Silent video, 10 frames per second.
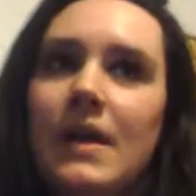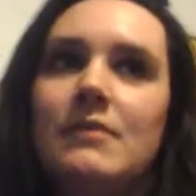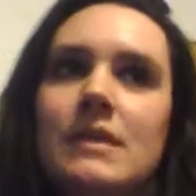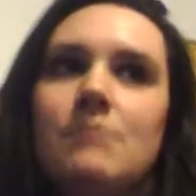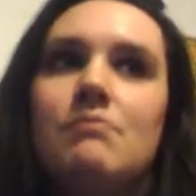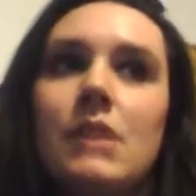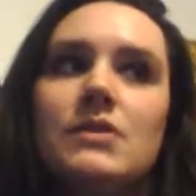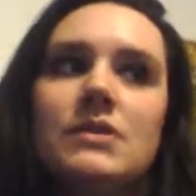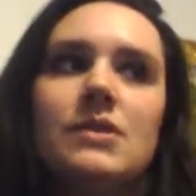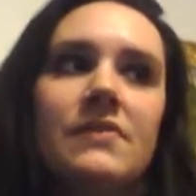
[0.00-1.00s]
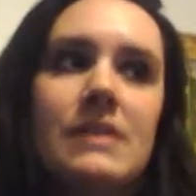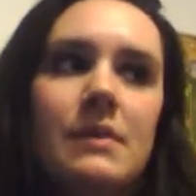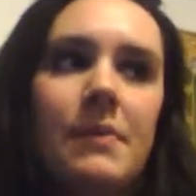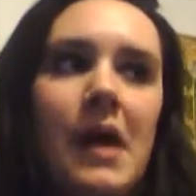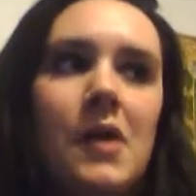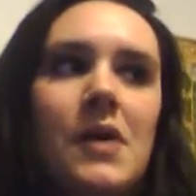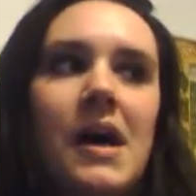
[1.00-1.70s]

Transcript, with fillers: I was the most nervous about.